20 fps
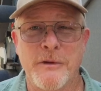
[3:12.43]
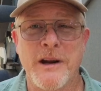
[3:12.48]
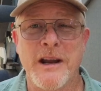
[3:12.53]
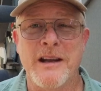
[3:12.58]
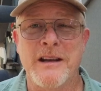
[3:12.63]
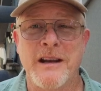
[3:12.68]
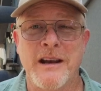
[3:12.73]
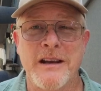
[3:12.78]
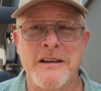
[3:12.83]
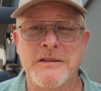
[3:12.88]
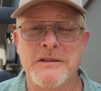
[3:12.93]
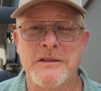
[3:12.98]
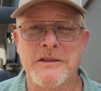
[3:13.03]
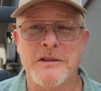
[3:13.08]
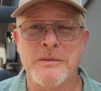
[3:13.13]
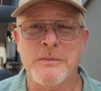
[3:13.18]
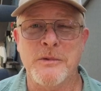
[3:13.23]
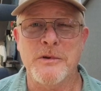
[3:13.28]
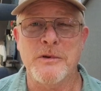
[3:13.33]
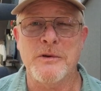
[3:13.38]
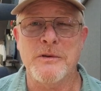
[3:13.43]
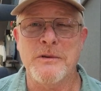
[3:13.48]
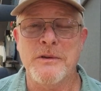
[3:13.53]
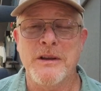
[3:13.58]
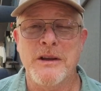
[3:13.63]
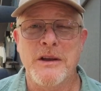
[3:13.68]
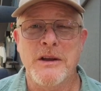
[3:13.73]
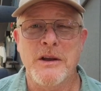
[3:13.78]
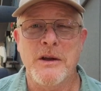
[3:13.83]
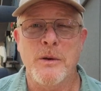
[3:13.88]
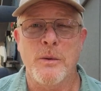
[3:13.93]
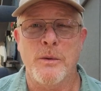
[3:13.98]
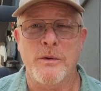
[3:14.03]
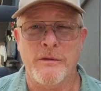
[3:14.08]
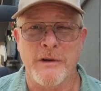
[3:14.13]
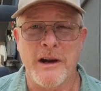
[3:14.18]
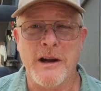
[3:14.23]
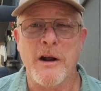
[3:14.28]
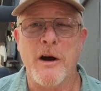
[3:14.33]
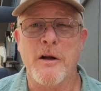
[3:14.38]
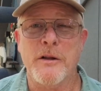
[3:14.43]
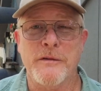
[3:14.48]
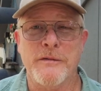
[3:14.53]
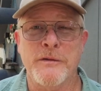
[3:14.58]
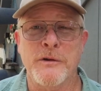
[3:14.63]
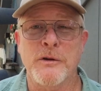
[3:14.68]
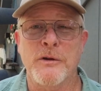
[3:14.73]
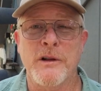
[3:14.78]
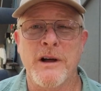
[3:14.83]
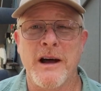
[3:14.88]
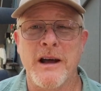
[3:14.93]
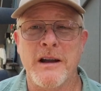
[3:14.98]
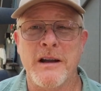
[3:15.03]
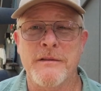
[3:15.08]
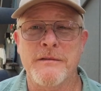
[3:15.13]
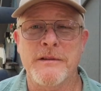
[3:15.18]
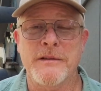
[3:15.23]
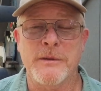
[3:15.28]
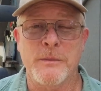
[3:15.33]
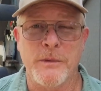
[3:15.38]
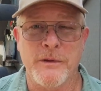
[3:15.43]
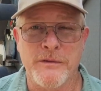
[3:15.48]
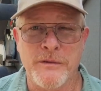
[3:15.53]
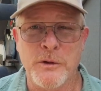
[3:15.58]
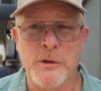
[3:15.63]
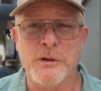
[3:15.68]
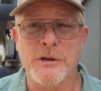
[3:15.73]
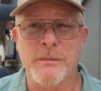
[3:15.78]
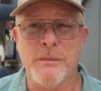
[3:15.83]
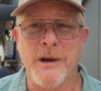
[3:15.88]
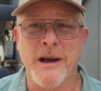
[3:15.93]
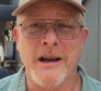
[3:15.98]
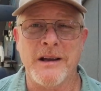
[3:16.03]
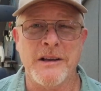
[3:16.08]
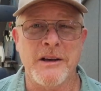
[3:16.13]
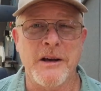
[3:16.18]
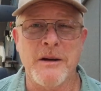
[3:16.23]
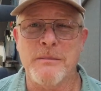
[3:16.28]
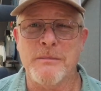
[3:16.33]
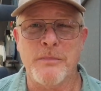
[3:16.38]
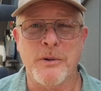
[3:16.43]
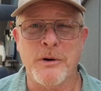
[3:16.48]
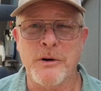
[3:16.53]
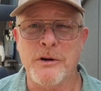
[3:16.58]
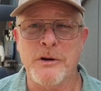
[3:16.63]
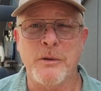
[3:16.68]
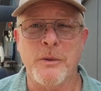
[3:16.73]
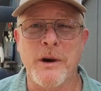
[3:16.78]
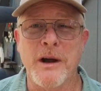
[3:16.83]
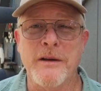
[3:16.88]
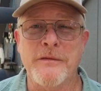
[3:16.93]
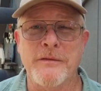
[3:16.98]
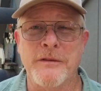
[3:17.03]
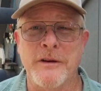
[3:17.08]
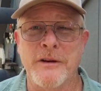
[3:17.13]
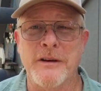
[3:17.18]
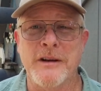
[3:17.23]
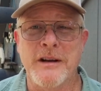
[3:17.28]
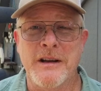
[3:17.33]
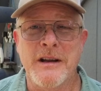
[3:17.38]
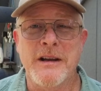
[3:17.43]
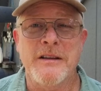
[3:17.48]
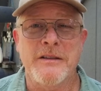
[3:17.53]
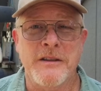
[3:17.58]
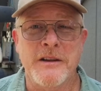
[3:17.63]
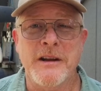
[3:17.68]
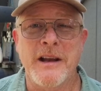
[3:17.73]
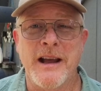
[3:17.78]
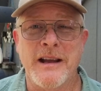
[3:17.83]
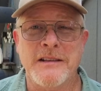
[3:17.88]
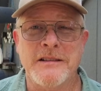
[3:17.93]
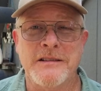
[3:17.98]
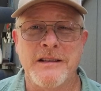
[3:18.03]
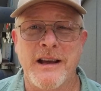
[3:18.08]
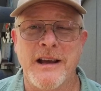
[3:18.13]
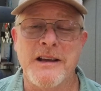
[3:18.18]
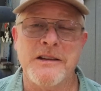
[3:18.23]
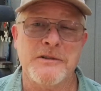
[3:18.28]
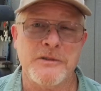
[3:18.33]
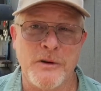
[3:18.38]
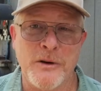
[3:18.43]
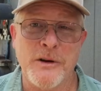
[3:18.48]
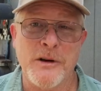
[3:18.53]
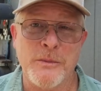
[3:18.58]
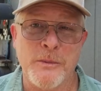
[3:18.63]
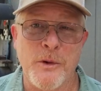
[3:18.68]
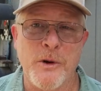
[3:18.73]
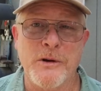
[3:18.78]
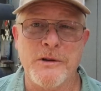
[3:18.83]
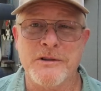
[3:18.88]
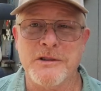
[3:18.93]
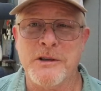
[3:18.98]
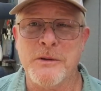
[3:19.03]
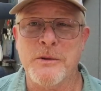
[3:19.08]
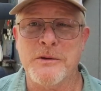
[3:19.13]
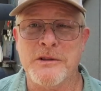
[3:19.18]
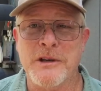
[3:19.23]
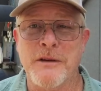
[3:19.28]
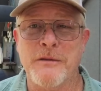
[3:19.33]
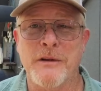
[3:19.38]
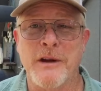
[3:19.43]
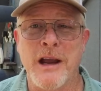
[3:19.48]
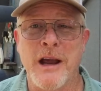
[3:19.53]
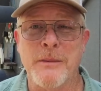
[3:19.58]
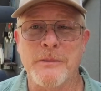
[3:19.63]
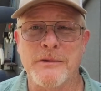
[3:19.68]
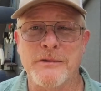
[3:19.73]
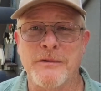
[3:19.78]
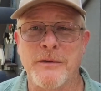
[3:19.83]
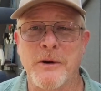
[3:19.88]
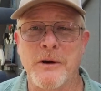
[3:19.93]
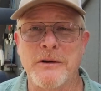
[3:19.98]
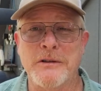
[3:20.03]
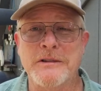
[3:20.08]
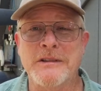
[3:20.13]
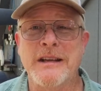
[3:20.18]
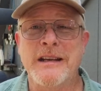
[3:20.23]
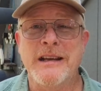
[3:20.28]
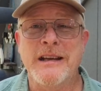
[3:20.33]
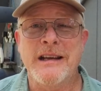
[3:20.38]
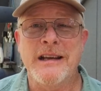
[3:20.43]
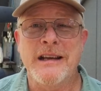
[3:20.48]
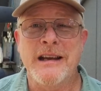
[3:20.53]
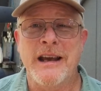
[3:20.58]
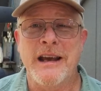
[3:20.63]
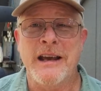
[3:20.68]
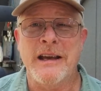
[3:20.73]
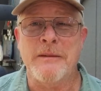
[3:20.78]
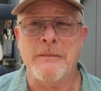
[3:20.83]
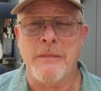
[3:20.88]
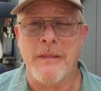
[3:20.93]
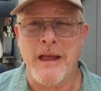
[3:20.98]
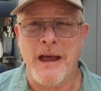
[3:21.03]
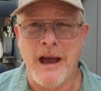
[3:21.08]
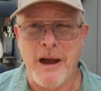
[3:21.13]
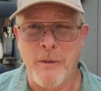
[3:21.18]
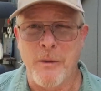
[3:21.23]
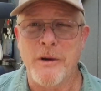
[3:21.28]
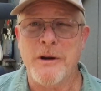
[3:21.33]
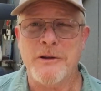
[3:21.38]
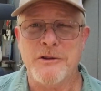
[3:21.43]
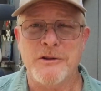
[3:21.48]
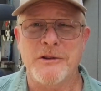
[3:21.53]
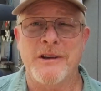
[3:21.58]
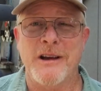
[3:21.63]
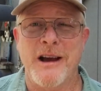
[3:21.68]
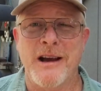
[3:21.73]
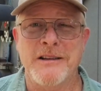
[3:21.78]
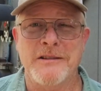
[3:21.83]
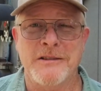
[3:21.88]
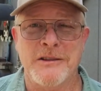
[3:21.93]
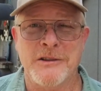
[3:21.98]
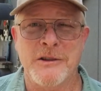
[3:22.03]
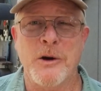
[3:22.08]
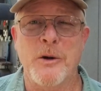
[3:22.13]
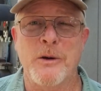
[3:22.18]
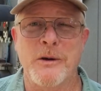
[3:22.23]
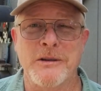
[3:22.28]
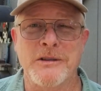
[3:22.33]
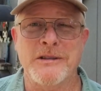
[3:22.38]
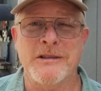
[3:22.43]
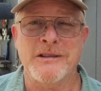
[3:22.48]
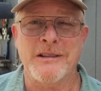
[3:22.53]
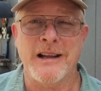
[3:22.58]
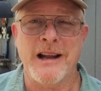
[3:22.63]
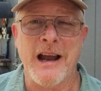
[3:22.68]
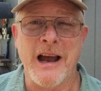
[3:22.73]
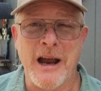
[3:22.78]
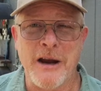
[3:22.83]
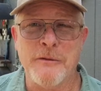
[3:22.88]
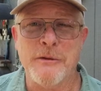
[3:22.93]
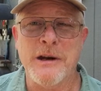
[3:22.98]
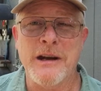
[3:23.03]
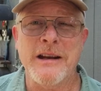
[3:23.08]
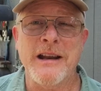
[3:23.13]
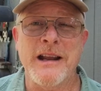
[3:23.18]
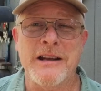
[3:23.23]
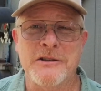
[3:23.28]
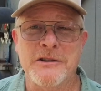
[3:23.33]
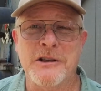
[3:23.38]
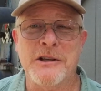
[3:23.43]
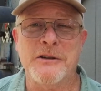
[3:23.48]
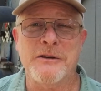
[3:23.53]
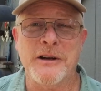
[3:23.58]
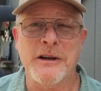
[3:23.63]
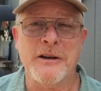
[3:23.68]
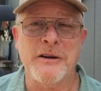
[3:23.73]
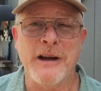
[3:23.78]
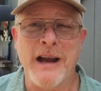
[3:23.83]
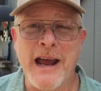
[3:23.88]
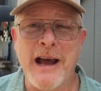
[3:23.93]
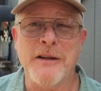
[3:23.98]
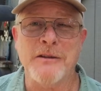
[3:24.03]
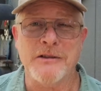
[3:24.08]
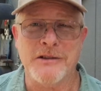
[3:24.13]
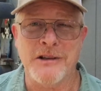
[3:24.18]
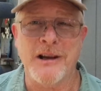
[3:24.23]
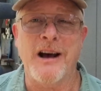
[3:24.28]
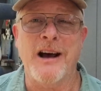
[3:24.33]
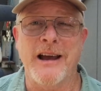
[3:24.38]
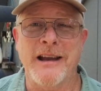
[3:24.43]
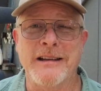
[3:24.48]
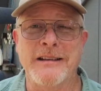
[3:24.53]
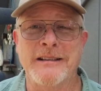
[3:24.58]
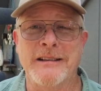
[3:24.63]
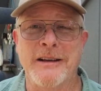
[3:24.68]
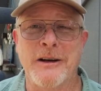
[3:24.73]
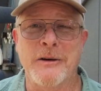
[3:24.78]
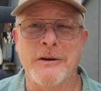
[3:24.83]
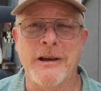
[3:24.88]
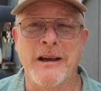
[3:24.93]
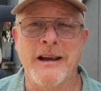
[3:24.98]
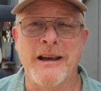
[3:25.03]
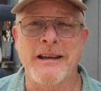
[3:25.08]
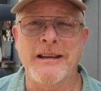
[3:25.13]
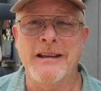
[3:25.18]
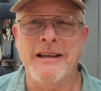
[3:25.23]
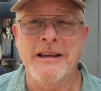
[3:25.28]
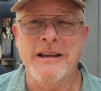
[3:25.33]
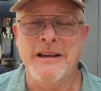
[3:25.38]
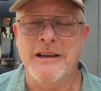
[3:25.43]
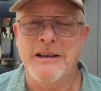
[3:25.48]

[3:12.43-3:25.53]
ran nice and smooth. We ran all the fuel out of it and we fueled it back up, put it away for the next test or an emergency, whichever happens first. And I wanted you guys to notice that I ran that generator outside, okay?